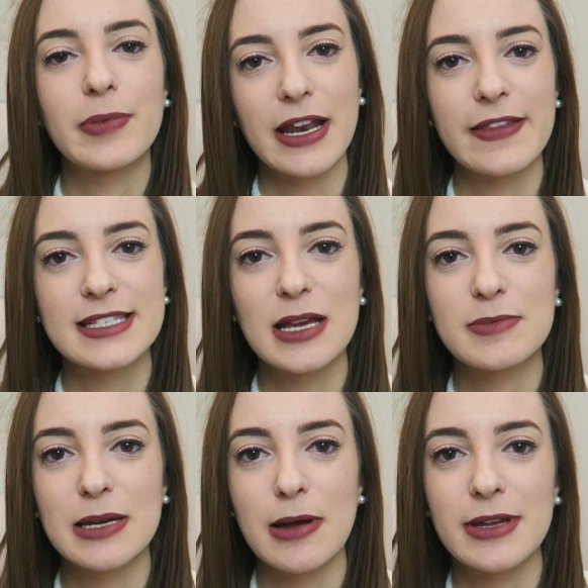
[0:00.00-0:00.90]
But at the same
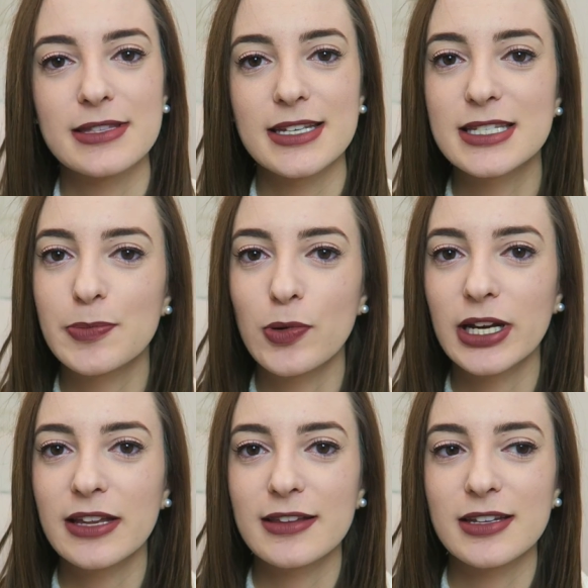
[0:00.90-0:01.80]
time, a bit
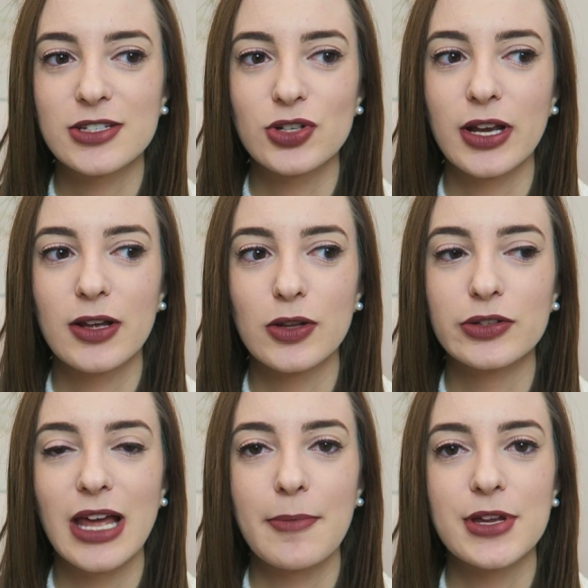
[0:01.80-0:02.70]
disappointing that they don't
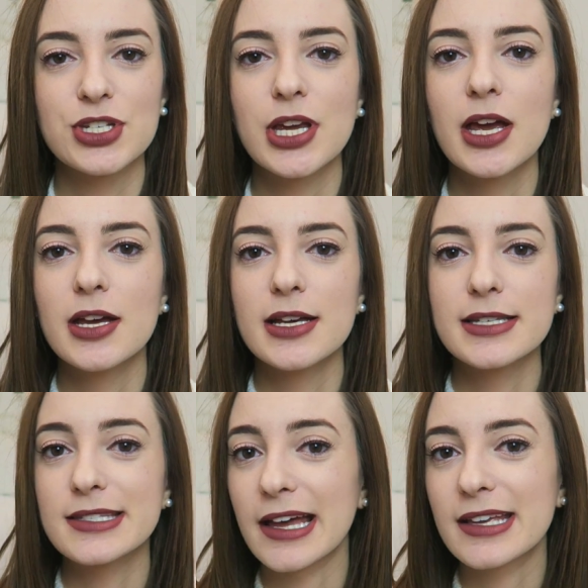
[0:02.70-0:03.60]
include that much
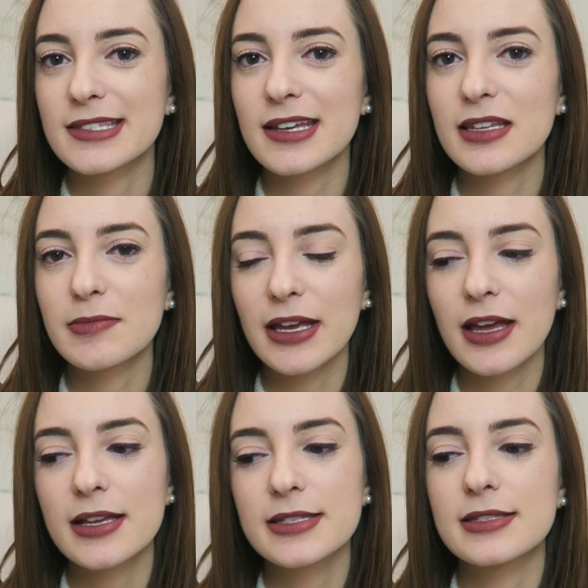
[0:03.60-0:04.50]
science in them. I
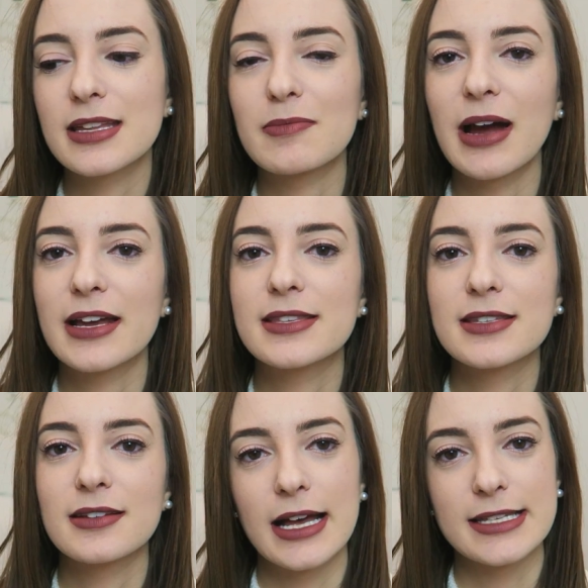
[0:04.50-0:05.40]
guess they
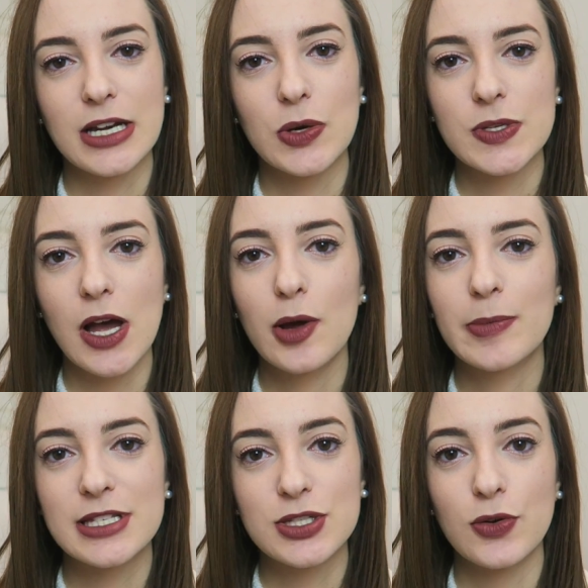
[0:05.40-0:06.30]
might as it goes on,
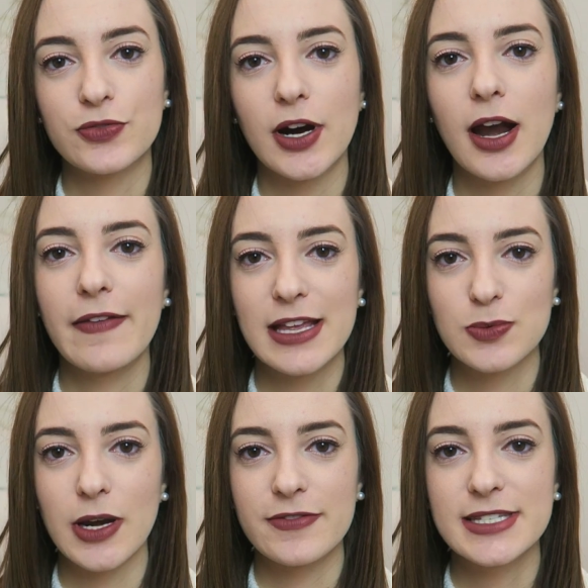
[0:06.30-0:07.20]
but so far
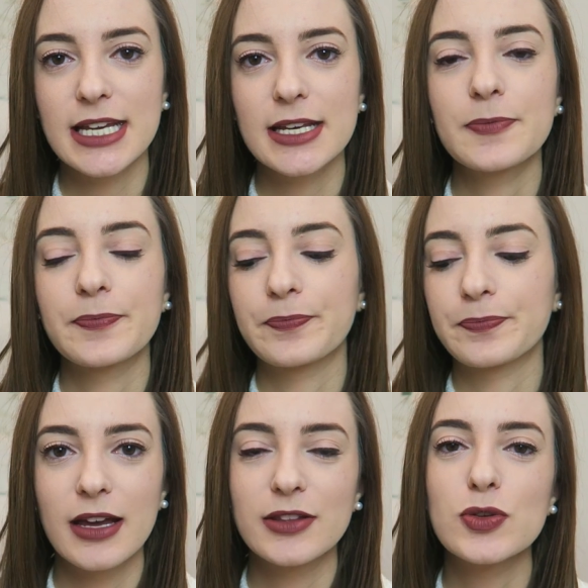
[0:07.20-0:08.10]
that's what I've seen,
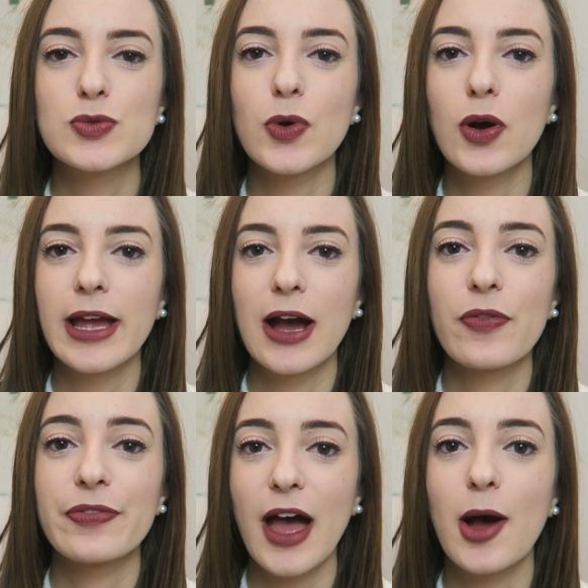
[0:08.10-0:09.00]
and those won't
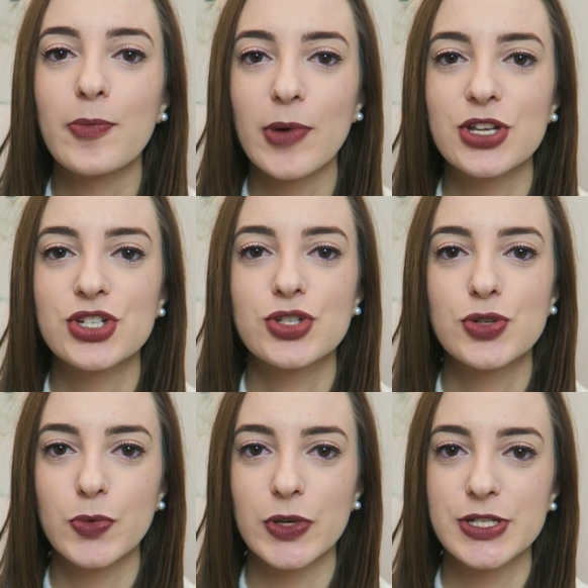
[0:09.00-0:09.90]
count that much
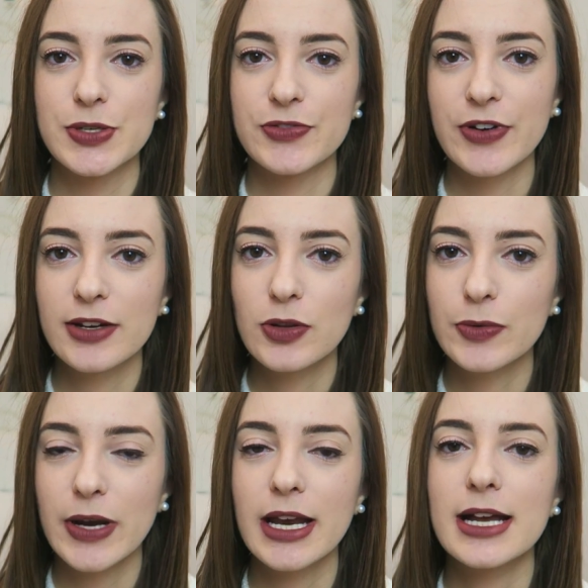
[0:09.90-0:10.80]
towards your final
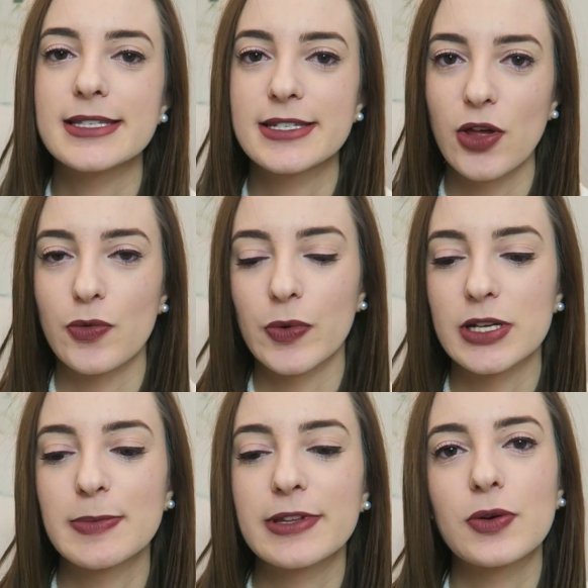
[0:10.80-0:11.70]
grade as the other
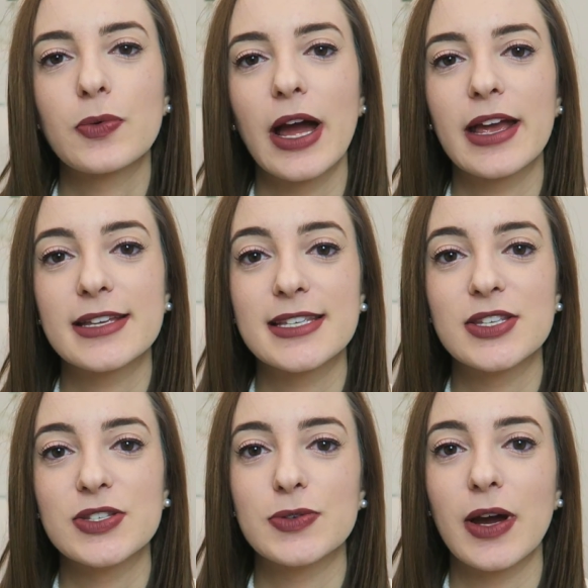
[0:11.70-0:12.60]
ones, but they're quite easy
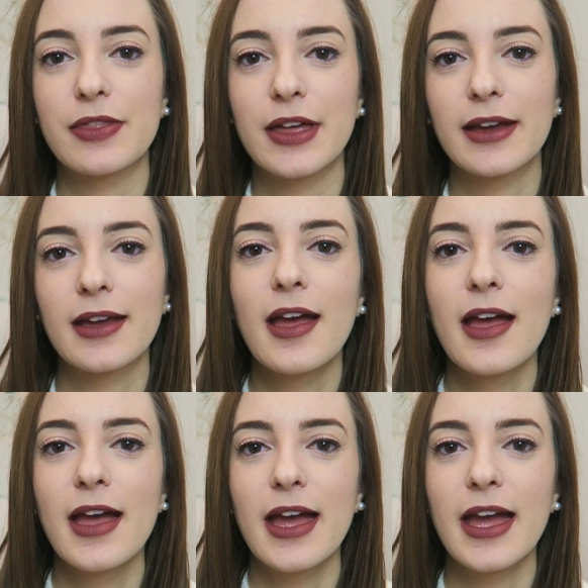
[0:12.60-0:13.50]
to do, I think,
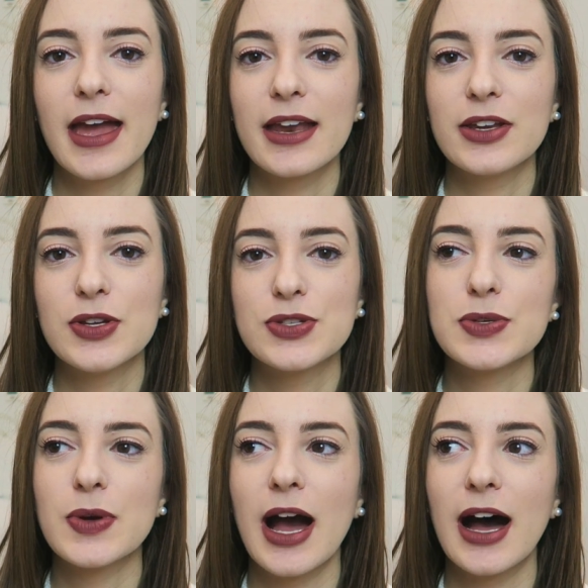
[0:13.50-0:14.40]
and you
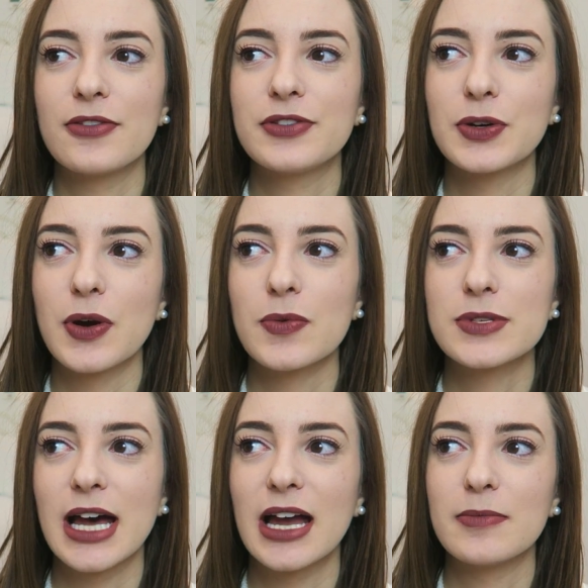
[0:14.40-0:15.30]
do have your own
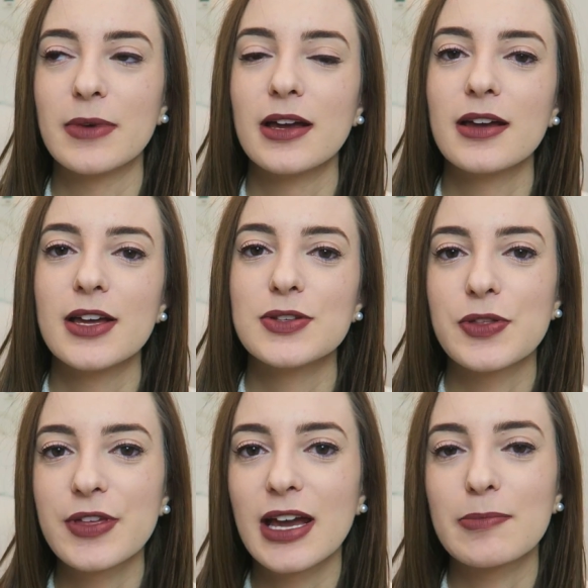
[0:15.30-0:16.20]
time
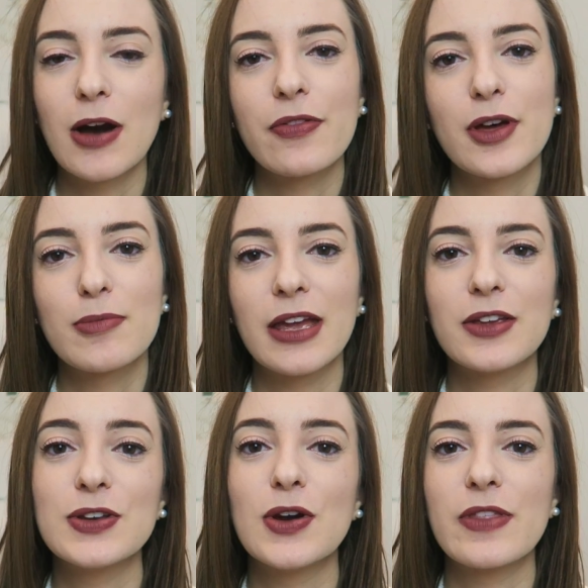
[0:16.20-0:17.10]
to think about them,
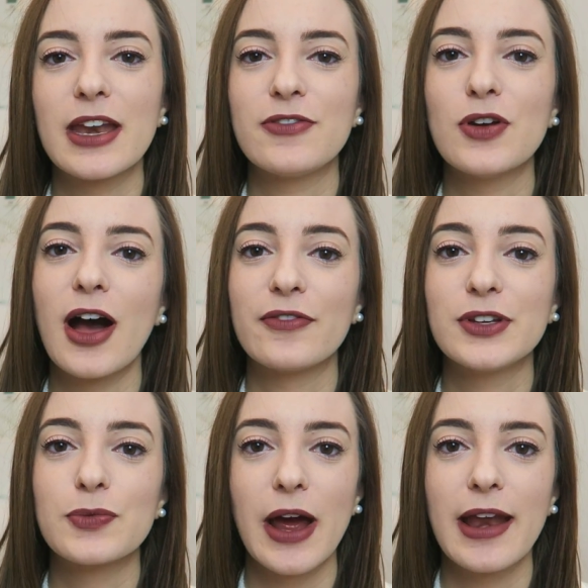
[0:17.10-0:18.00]
and you know that if you have
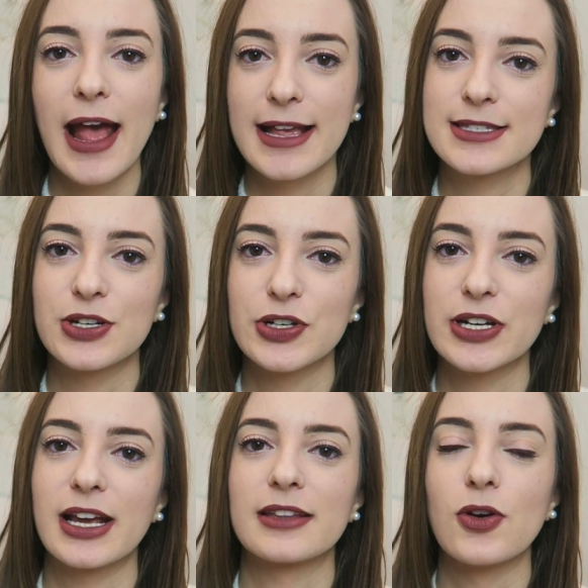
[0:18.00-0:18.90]
the right answer you're
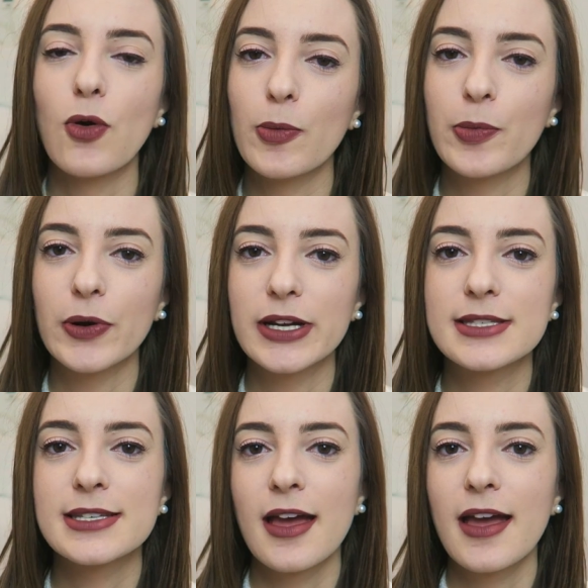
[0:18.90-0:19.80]
gonna get the whole
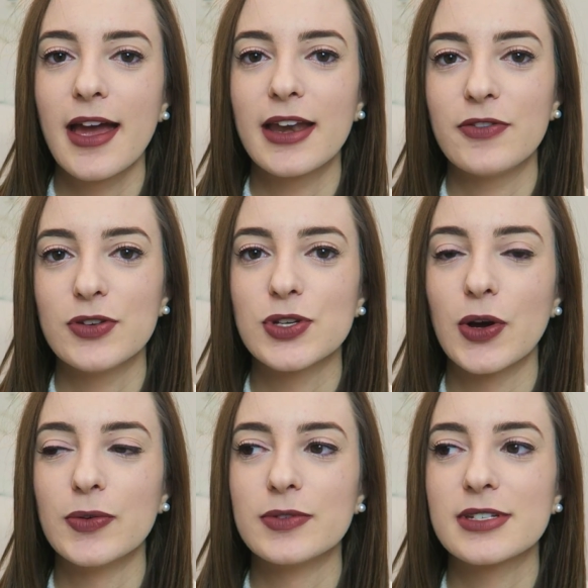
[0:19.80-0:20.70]
point, and if you
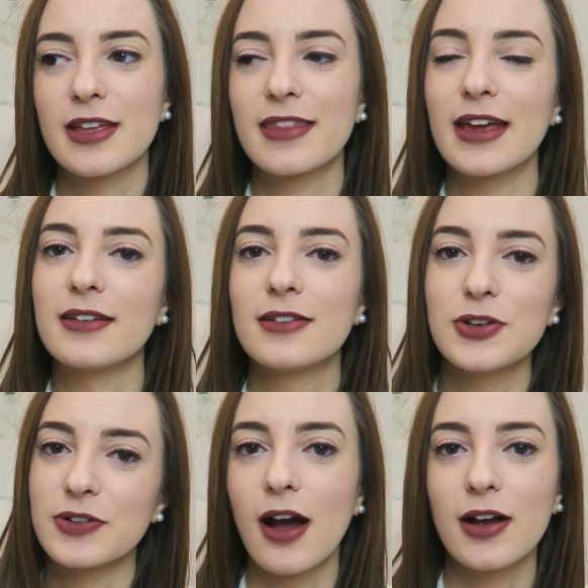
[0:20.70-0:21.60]
don't then
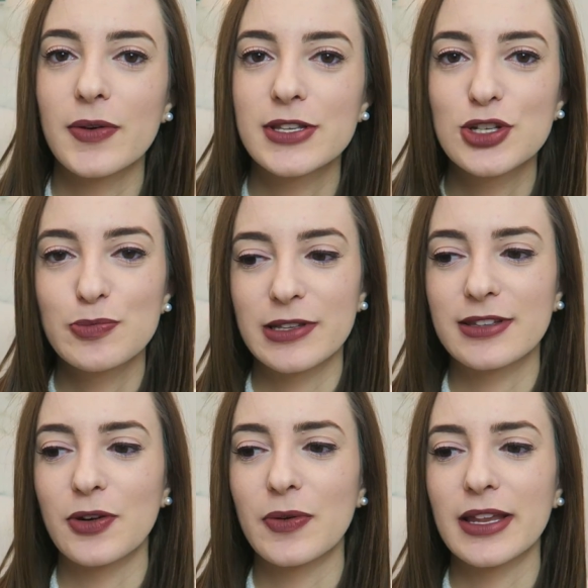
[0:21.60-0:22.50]
you're not going to, but
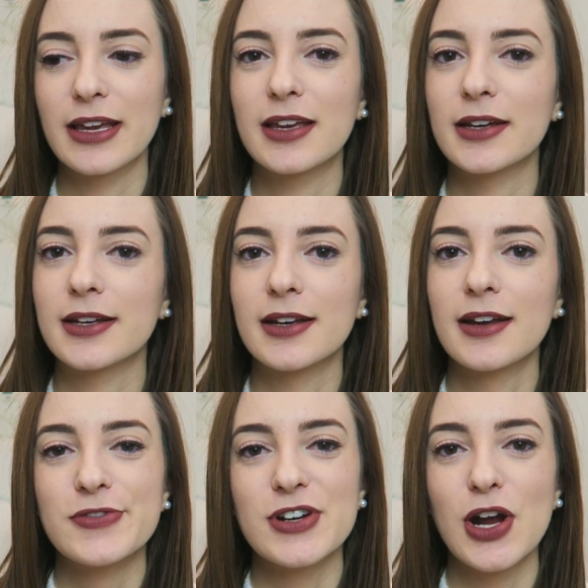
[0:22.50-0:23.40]
they're really good
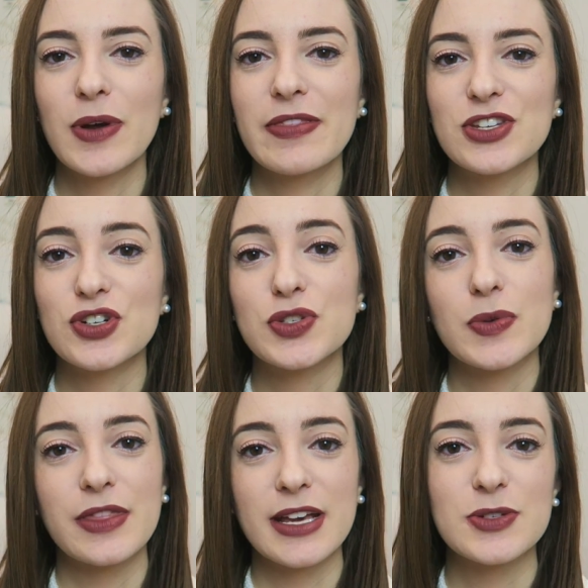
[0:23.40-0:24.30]
for knowing that you're
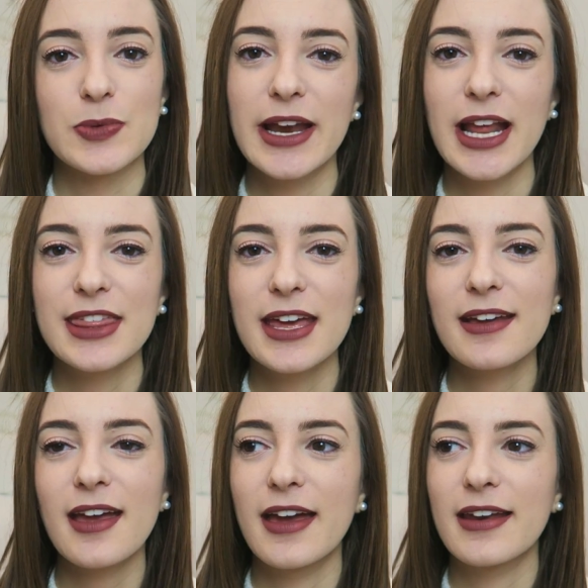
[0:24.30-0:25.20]
doing things right, I
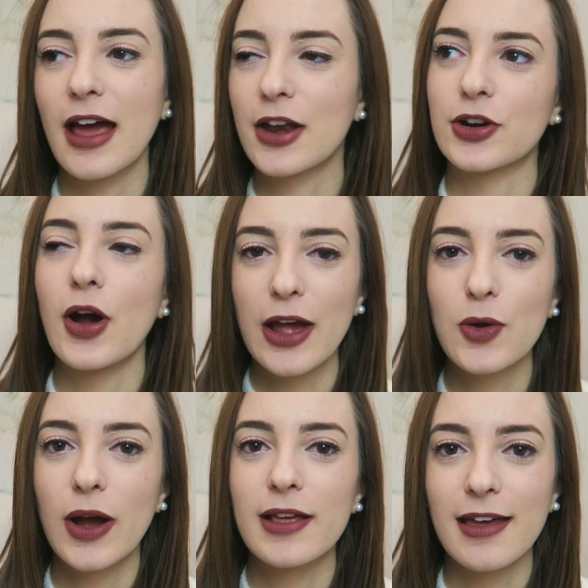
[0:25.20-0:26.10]
think, and I don't know, I
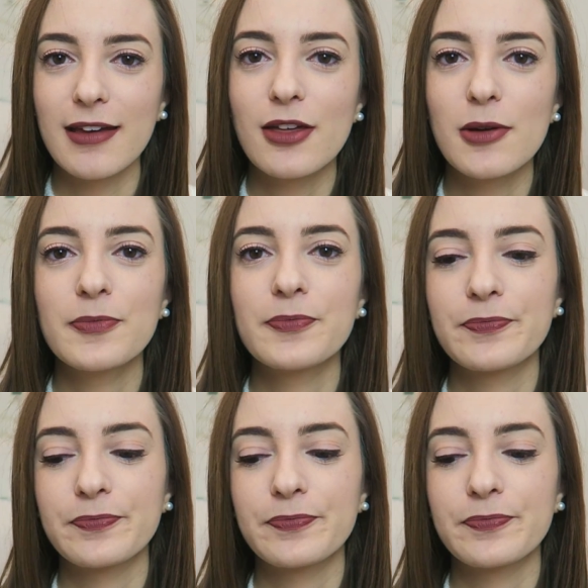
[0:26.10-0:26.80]
quite like them.